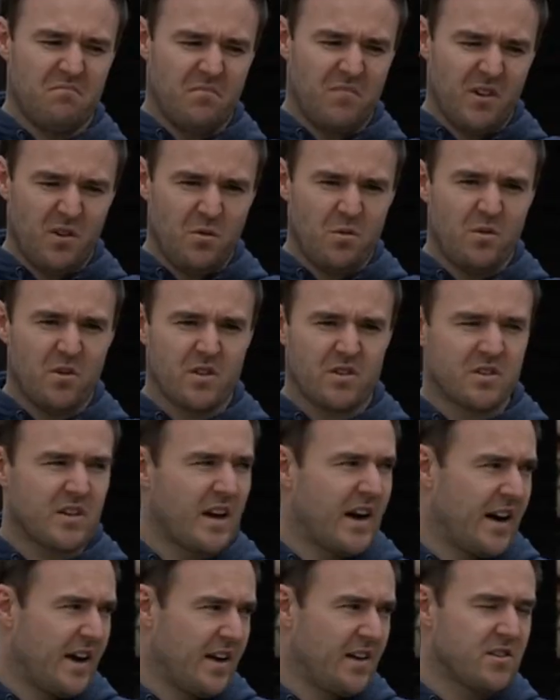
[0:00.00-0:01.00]
Lucas
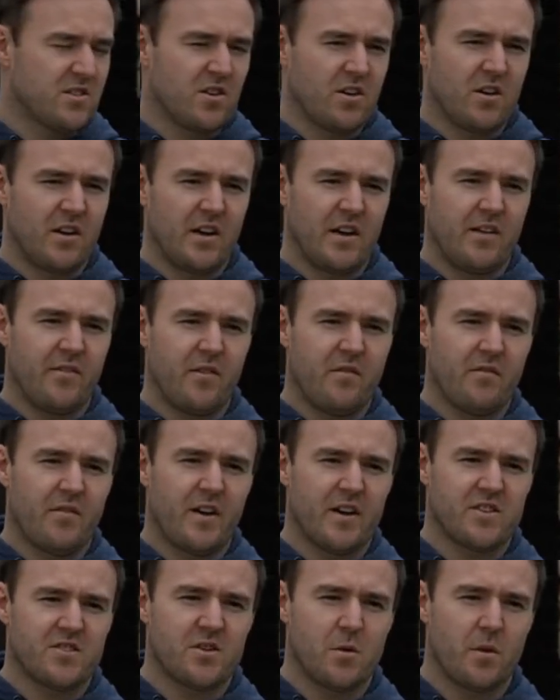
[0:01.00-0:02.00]
guy. I saw you leaving
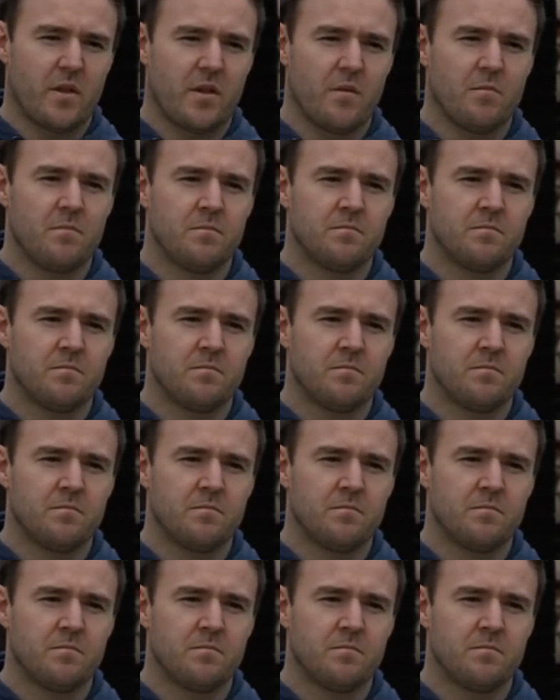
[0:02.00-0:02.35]
factory with him.